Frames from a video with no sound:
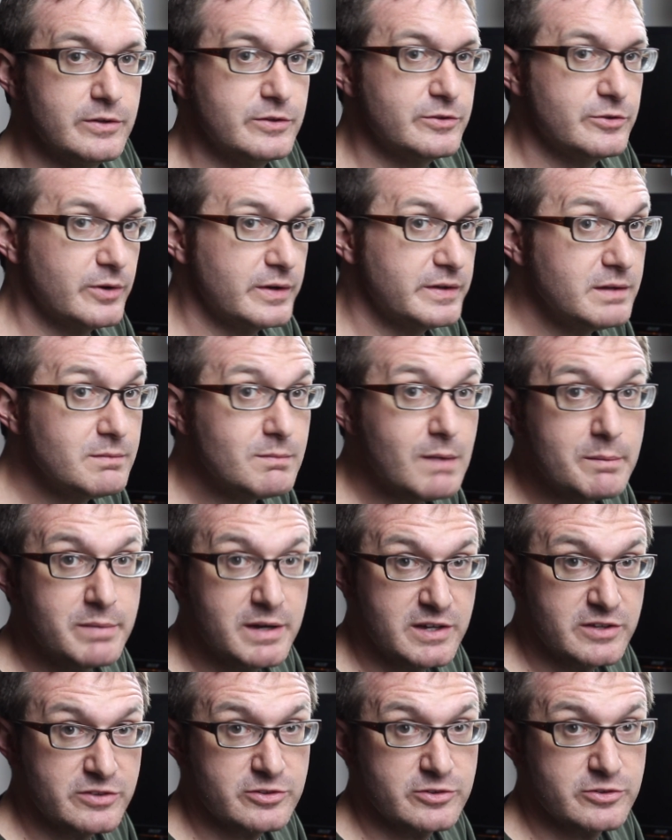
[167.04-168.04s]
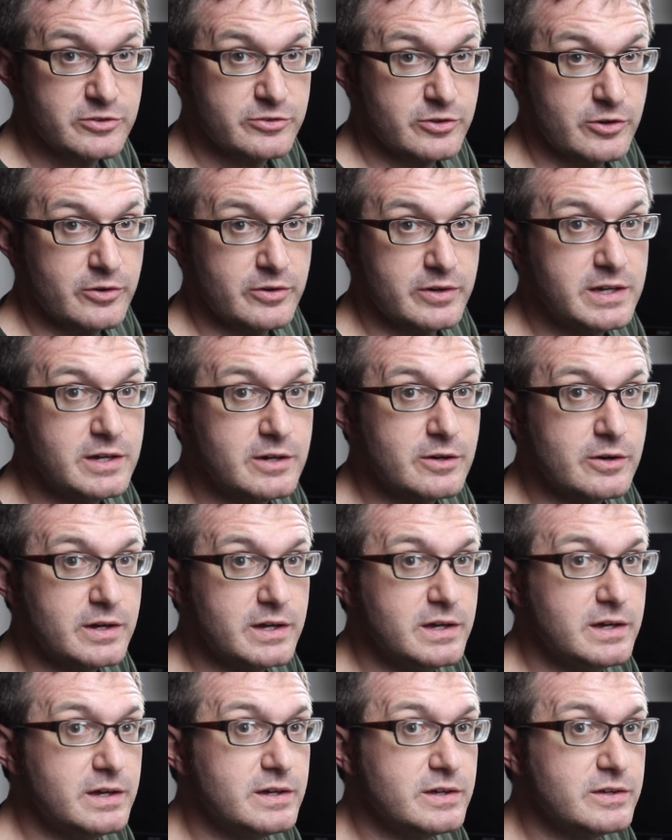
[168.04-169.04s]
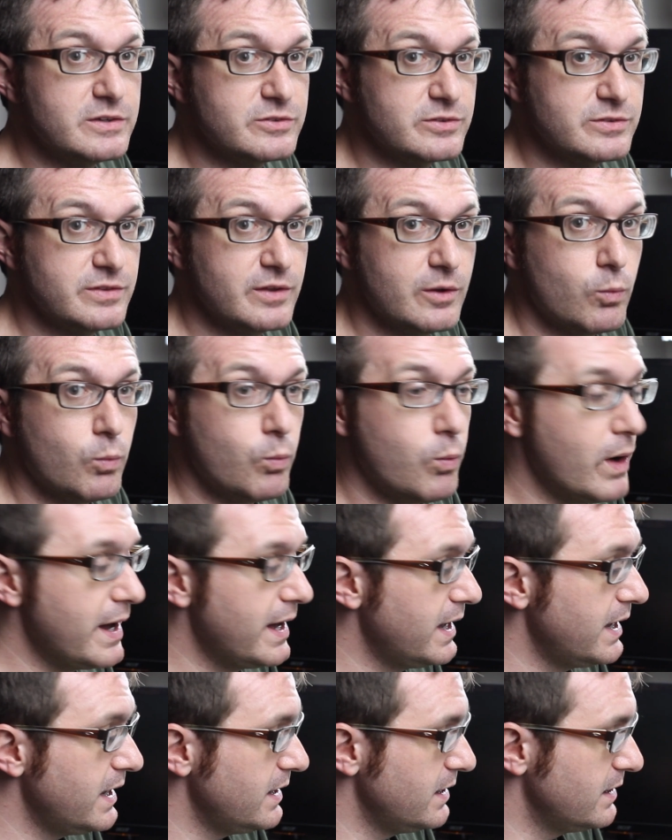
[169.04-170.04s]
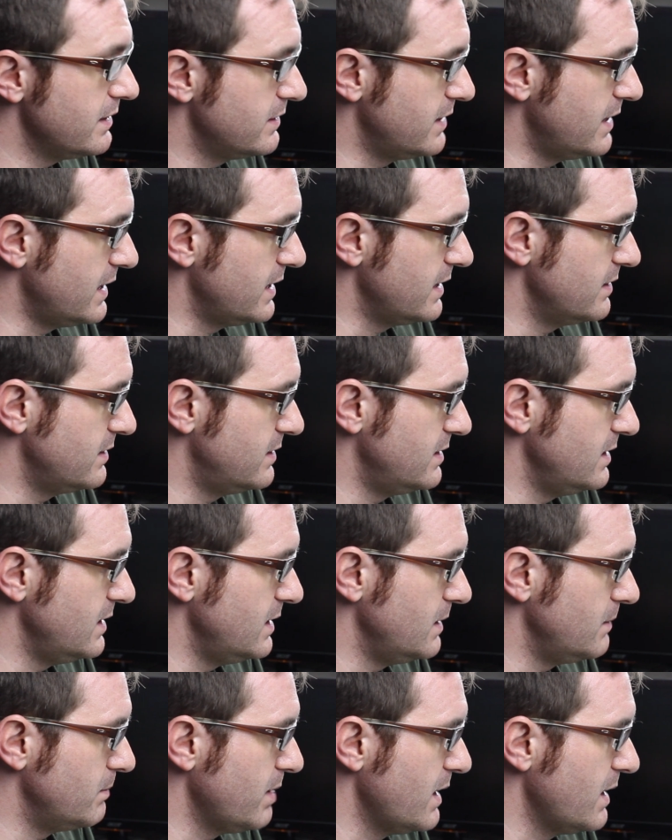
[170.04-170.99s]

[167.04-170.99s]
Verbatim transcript: So I think my biggest concern here is the way that the